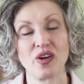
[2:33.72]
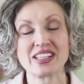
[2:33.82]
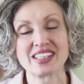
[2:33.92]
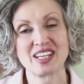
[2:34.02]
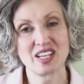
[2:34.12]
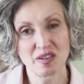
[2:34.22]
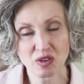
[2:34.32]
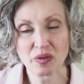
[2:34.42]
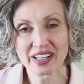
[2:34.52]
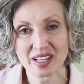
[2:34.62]
what is the
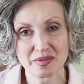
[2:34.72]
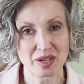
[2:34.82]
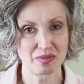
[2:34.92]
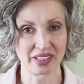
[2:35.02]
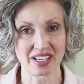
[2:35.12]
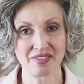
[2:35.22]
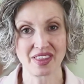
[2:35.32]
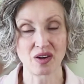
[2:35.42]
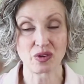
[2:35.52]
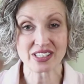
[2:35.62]
number one limiting belief
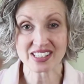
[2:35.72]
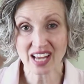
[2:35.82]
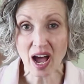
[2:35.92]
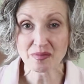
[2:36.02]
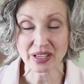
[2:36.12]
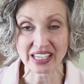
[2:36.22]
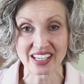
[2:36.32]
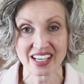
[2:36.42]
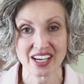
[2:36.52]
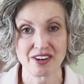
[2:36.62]
that would stop me
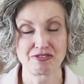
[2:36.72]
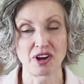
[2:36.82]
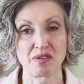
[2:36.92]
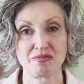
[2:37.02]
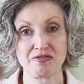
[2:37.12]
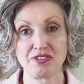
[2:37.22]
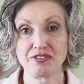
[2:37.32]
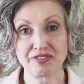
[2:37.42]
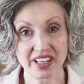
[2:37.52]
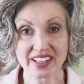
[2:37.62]
from
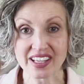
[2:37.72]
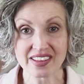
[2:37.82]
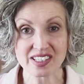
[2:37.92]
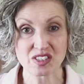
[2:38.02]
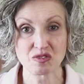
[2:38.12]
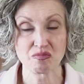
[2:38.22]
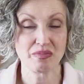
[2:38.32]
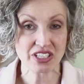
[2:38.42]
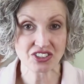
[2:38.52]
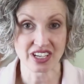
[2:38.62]
fulfilling this
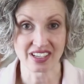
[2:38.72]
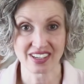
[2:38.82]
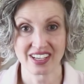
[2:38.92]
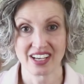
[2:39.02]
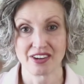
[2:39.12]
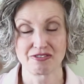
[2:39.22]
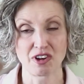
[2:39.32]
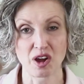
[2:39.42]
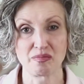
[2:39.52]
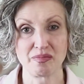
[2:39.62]
mission,
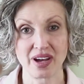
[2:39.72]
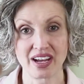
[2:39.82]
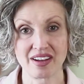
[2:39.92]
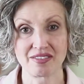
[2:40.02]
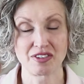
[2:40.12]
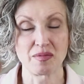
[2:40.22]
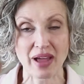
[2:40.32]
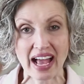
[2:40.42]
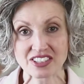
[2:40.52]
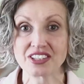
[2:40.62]
from
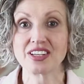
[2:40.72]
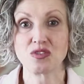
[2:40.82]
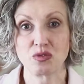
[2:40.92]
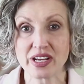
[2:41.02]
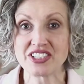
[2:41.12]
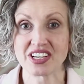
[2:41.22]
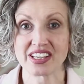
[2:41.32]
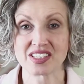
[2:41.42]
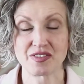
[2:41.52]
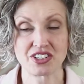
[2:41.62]
actually reaching
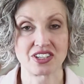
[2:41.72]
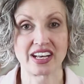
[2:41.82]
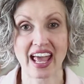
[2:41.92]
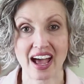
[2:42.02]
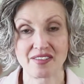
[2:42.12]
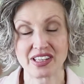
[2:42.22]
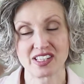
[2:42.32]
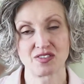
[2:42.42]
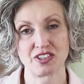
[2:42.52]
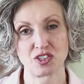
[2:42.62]
this vision and having
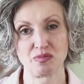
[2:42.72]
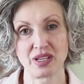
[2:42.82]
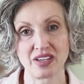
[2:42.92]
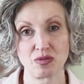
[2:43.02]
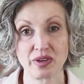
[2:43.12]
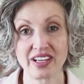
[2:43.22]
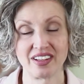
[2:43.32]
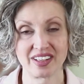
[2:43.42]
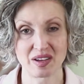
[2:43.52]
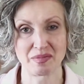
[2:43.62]
this vision be
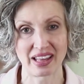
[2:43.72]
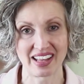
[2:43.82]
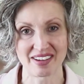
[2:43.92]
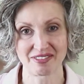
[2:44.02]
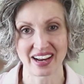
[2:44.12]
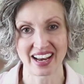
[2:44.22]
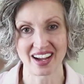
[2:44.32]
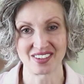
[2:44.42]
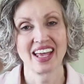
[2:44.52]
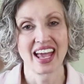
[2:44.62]
real in my life right
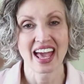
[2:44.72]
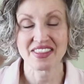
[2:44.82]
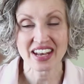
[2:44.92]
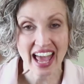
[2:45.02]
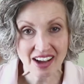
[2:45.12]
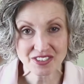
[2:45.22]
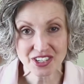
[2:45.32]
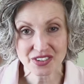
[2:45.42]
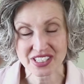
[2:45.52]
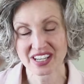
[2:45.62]
now? And then after
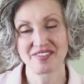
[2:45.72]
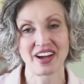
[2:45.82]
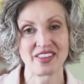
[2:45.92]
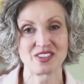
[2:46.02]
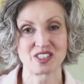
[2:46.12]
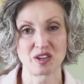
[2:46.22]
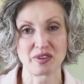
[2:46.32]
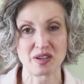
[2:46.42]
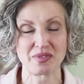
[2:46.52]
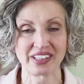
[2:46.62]
you identify those
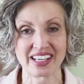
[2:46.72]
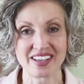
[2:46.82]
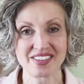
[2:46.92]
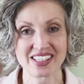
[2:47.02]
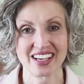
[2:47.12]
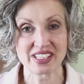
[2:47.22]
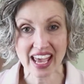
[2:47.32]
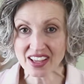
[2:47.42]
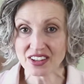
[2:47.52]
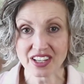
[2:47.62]
limiting beliefs,
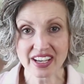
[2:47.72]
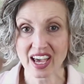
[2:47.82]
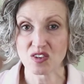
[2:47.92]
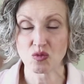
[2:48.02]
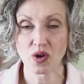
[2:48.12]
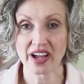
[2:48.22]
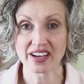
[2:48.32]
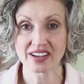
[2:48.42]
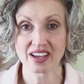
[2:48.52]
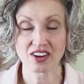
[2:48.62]
take a look at
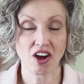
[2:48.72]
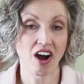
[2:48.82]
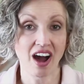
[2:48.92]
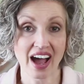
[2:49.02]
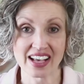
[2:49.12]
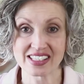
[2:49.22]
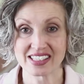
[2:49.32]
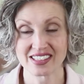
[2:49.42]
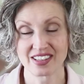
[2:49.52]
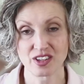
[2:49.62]
what
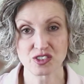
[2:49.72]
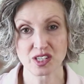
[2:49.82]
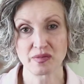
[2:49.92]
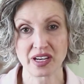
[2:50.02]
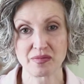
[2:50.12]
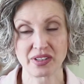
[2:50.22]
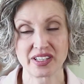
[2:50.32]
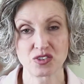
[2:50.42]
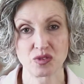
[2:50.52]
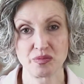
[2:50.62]
cost those limiting
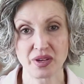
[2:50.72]
beliefs would